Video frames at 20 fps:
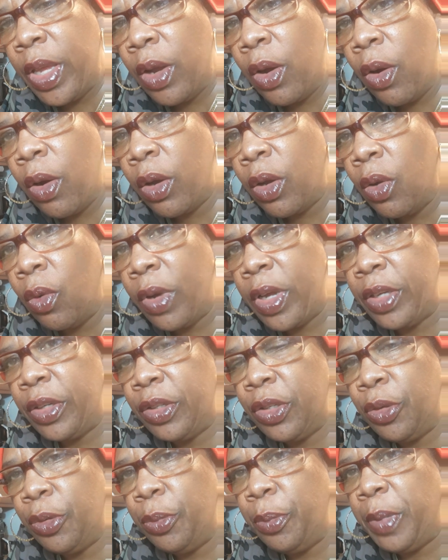are going
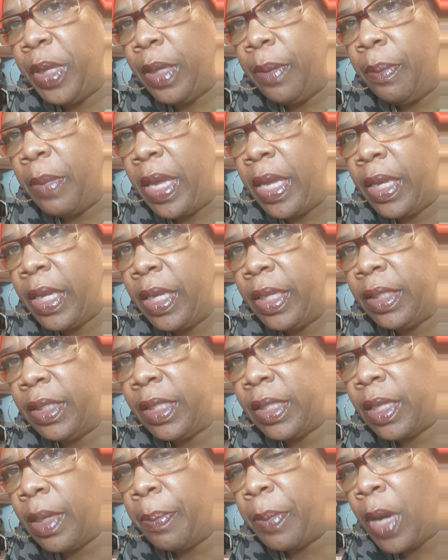to be making
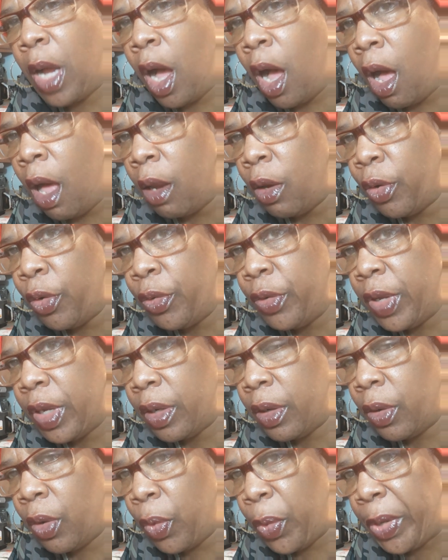some collard
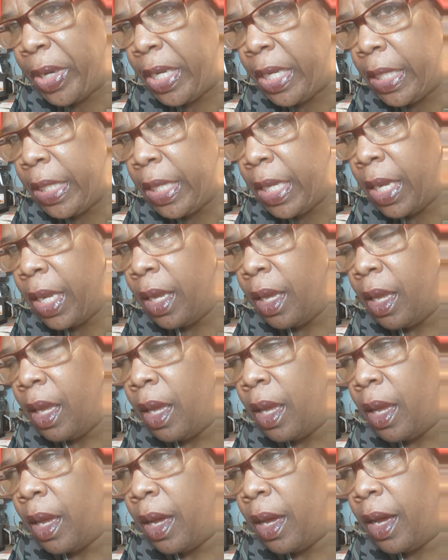green
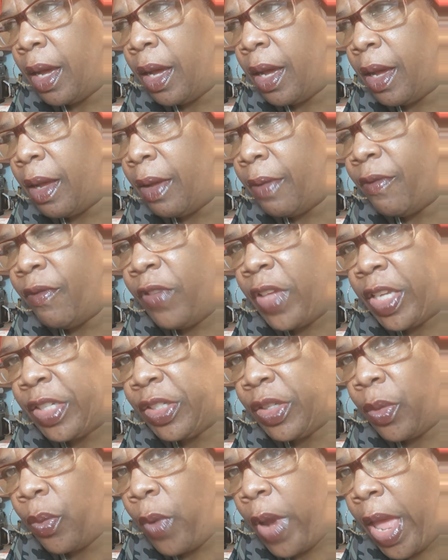
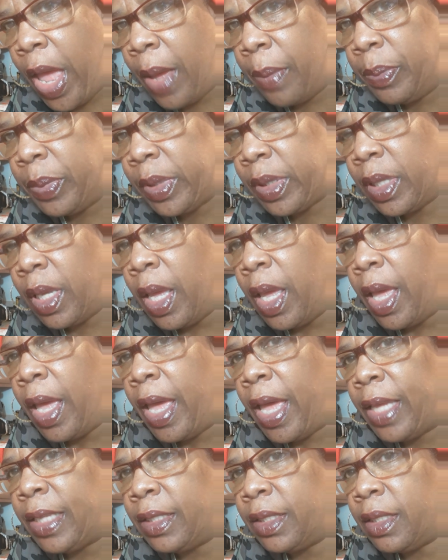veggie wraps
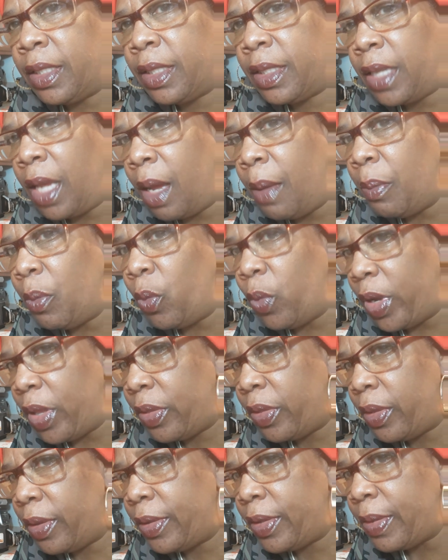and some
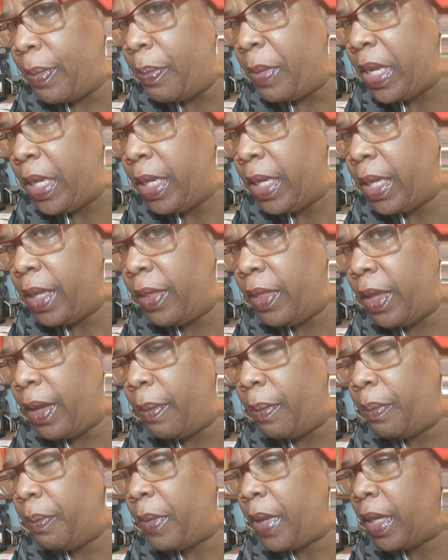with some meat in
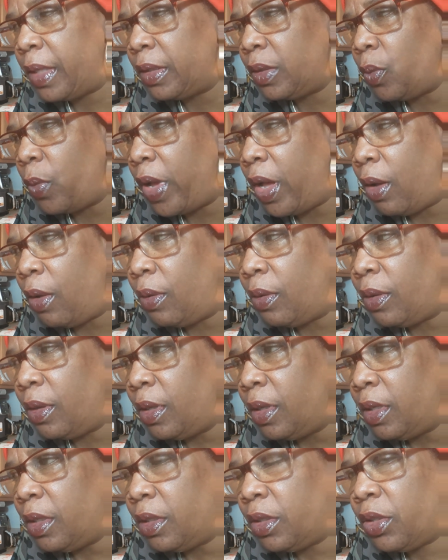them as well.
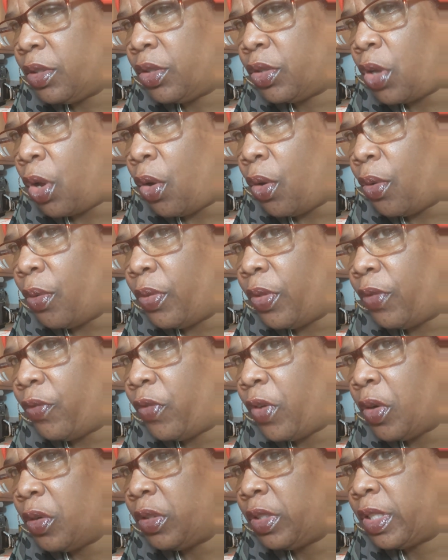So the
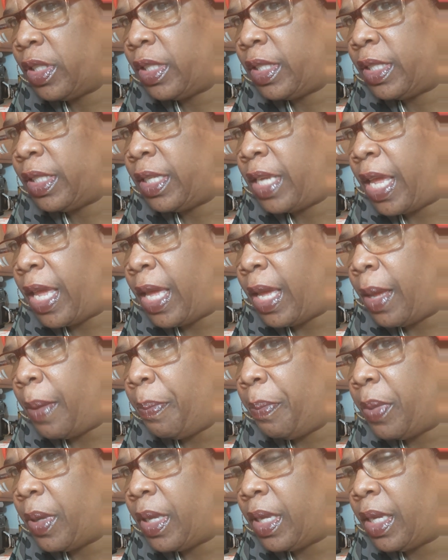first step
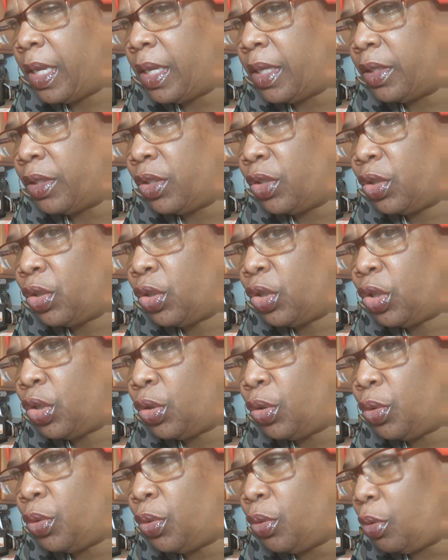is
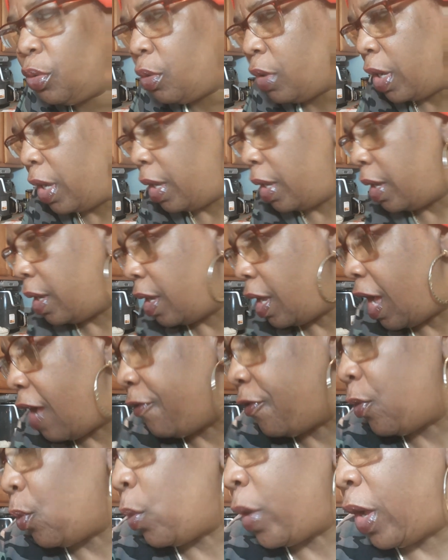to,
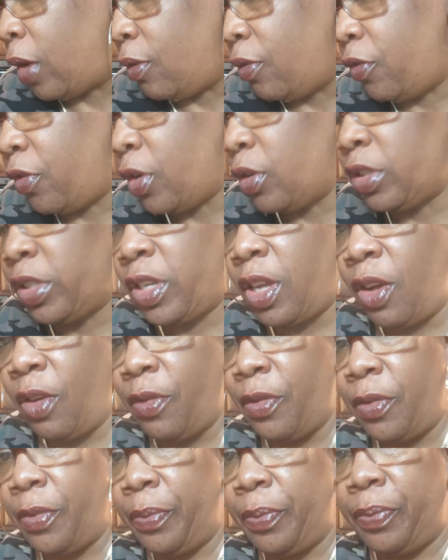well, first
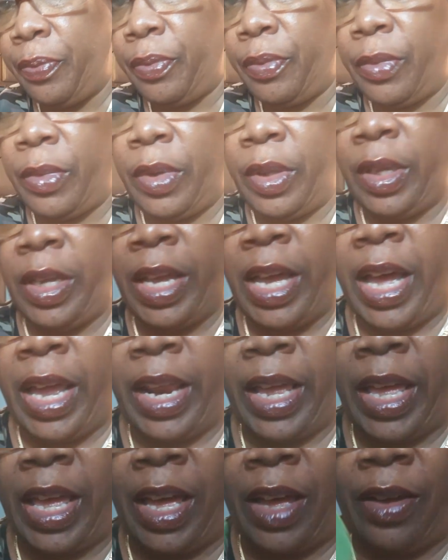off, you gotta
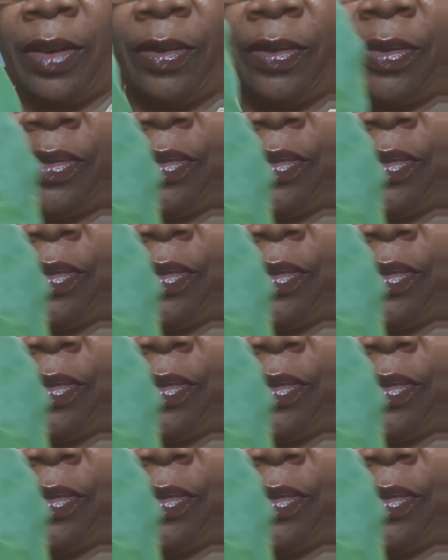have